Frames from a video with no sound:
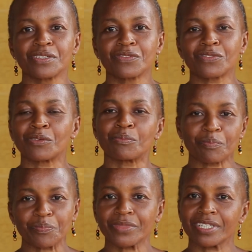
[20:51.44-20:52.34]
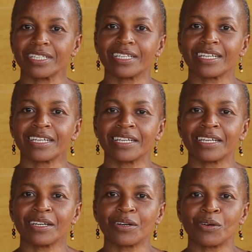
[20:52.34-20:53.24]
from
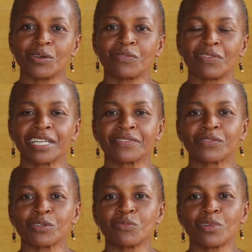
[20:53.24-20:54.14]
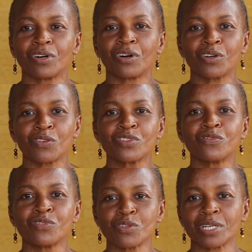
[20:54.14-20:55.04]
all of and from all of you
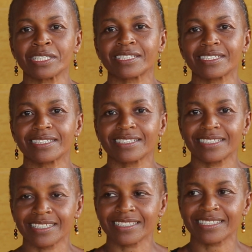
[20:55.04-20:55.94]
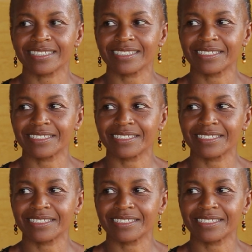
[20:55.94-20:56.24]
viewers. Yes.